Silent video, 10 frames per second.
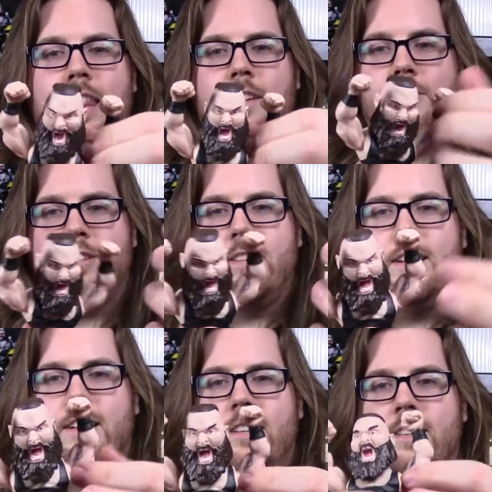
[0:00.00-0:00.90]
Then of course
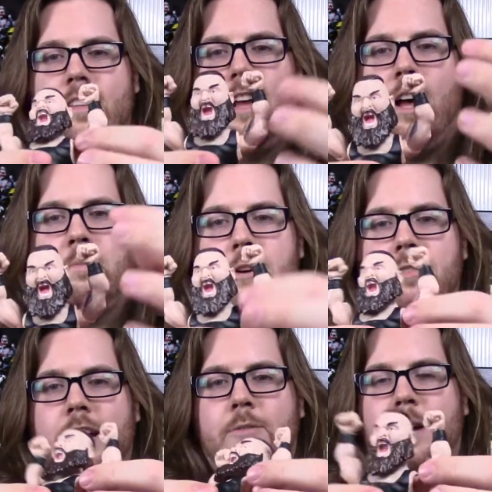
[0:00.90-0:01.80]
on his
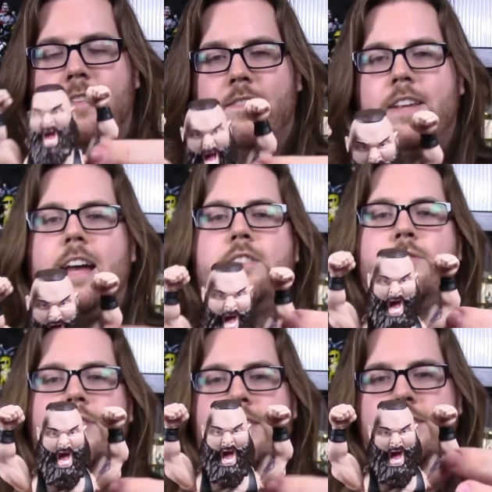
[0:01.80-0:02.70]
going down, we have
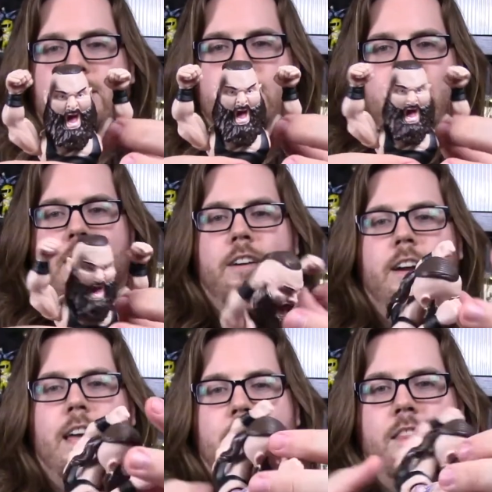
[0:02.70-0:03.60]
tattoos on his arms there,
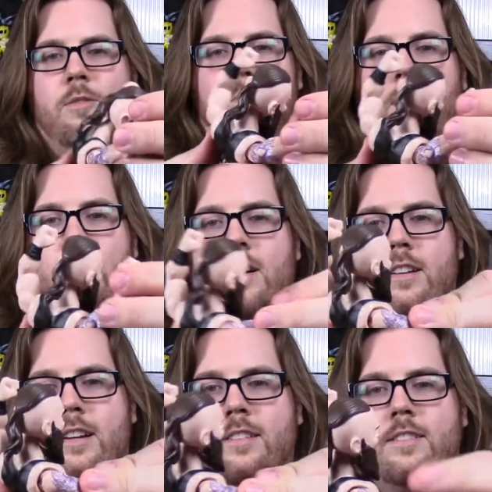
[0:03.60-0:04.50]
and then the one
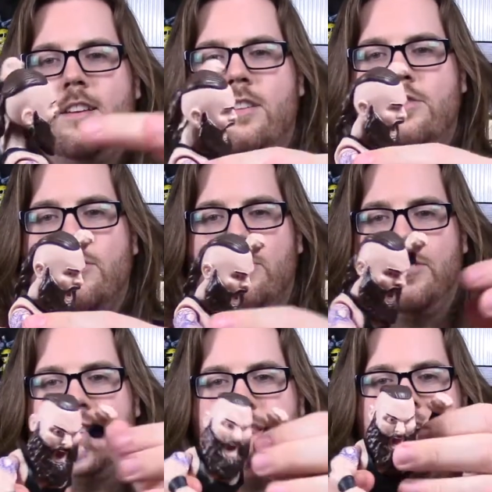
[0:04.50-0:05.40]
on his
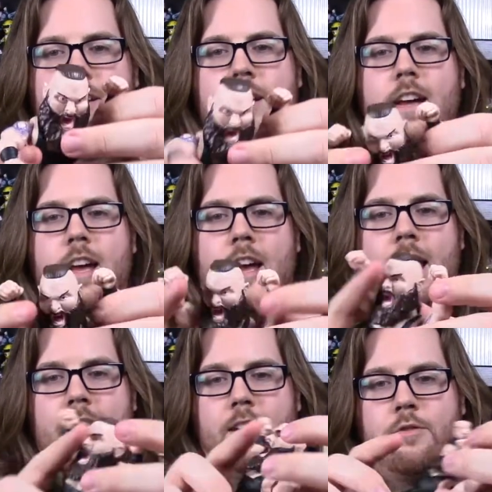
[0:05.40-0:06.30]
shoulder there,
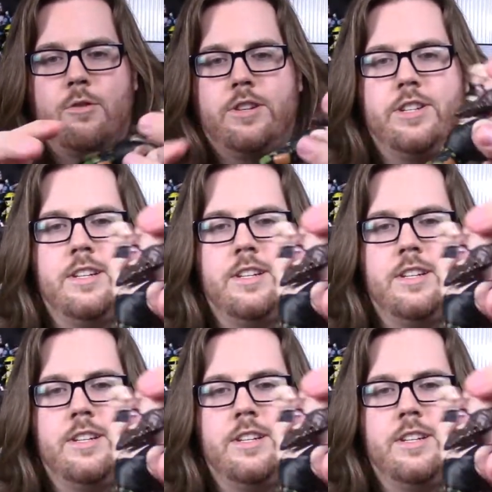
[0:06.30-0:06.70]
and then of course